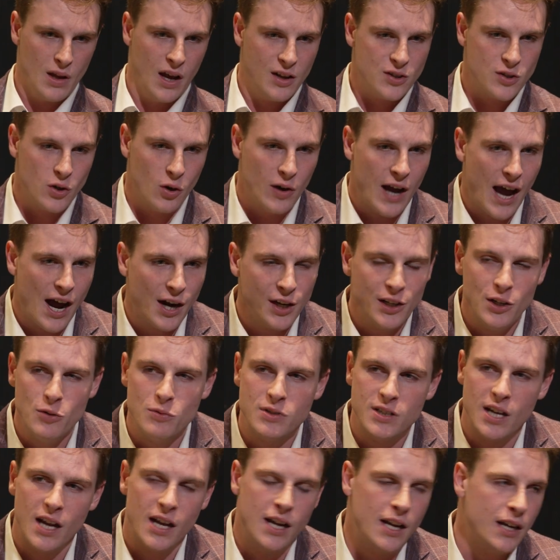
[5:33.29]
So how do you
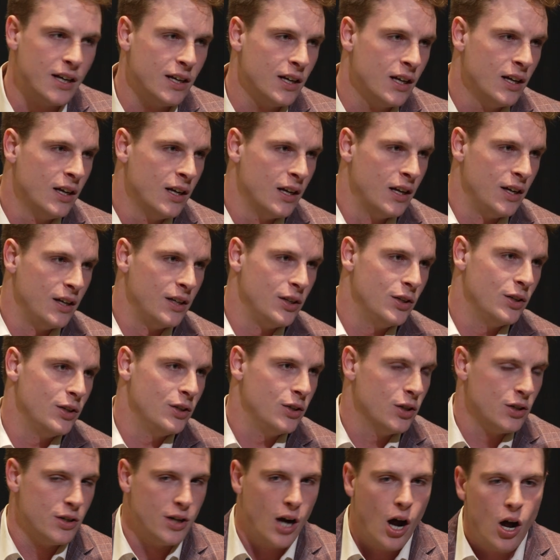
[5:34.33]
take
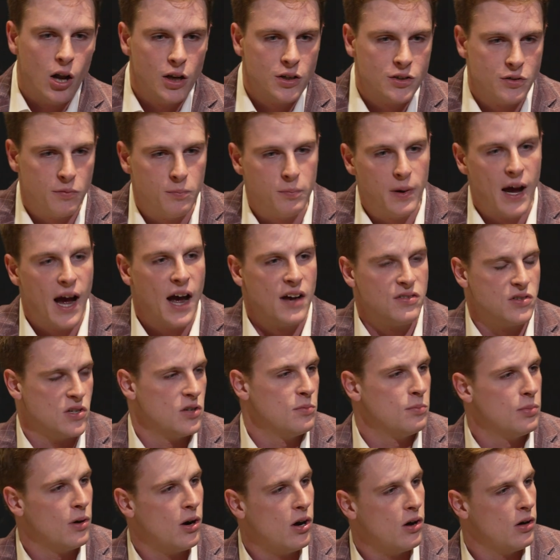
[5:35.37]
your knowledge of
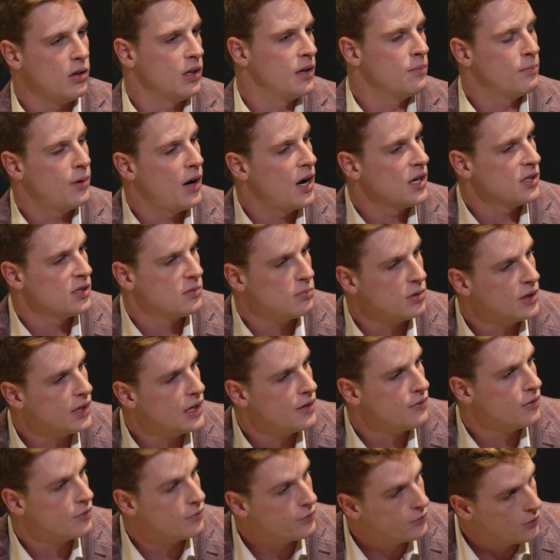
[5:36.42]
basketball and possibly
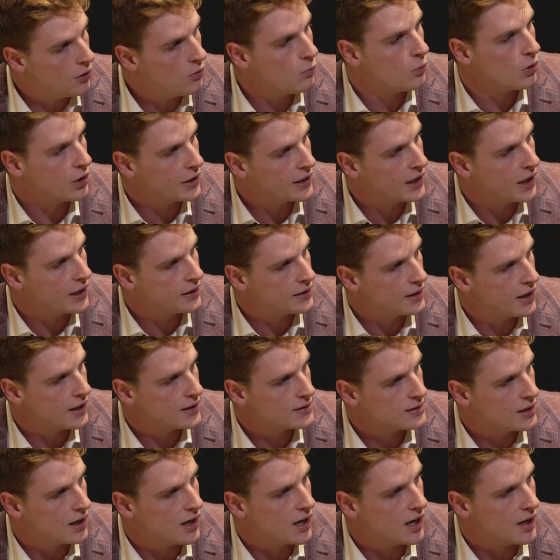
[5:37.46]
even footwork at that
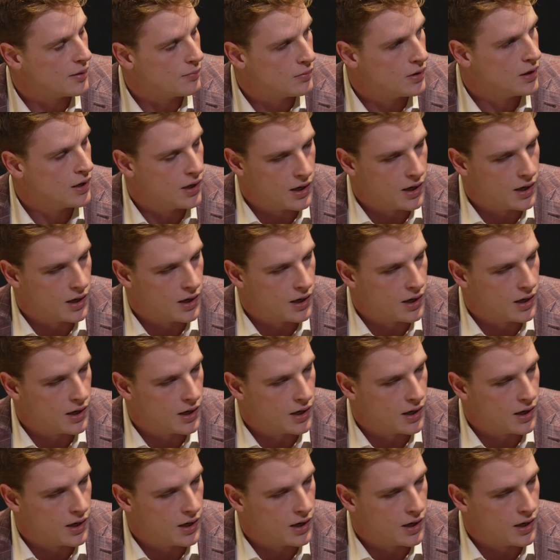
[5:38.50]
time